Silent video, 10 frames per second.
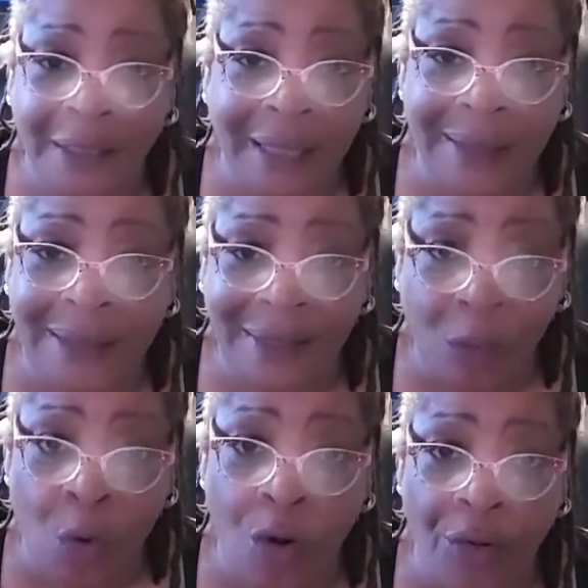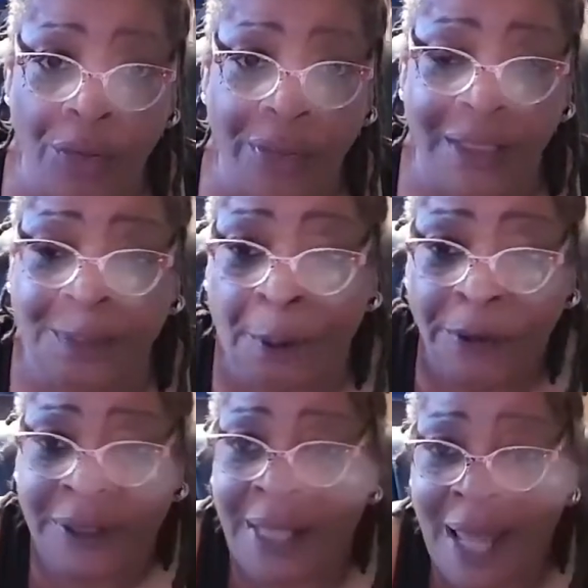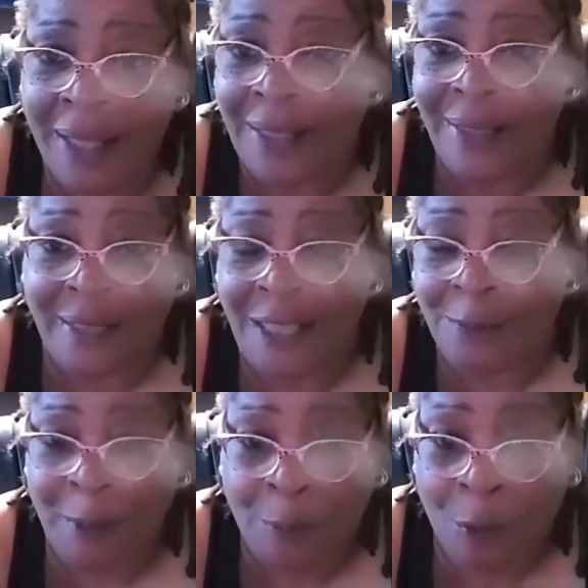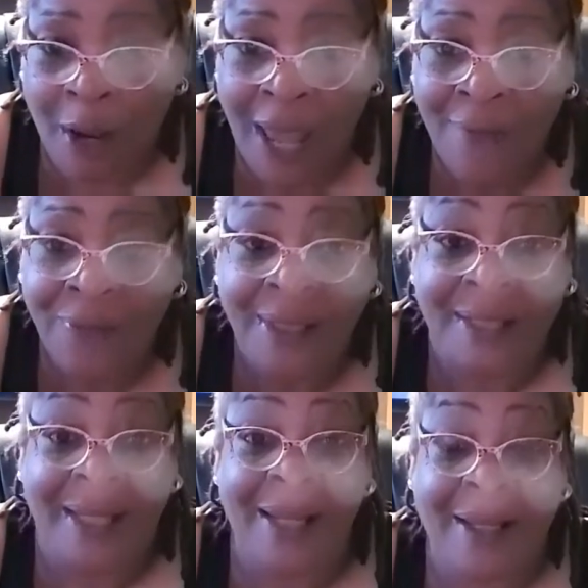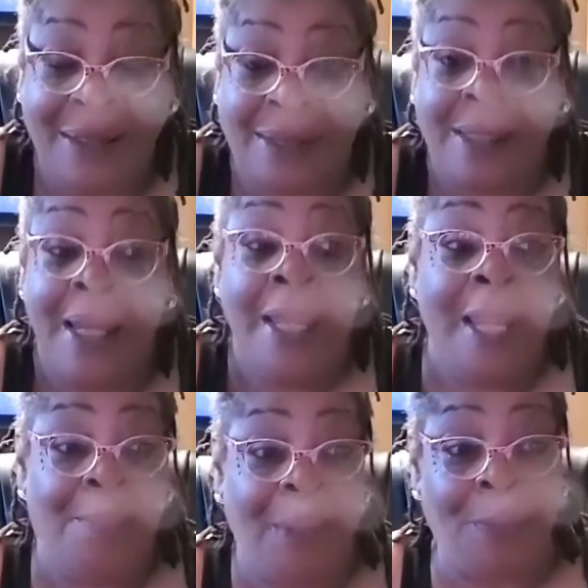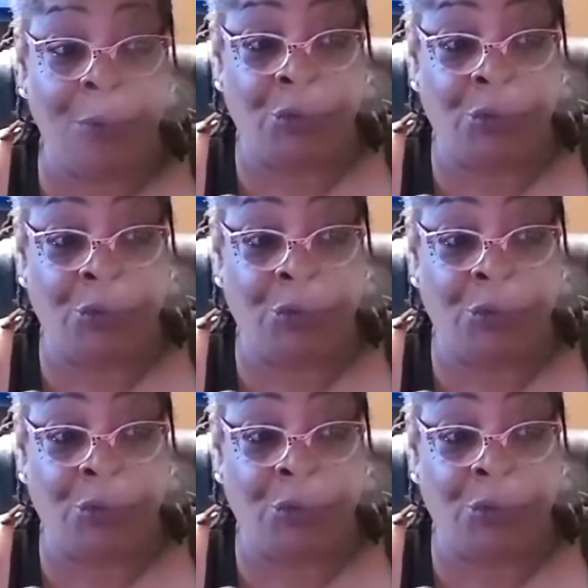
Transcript: this these these disorders, these personalities that these people are having that they cause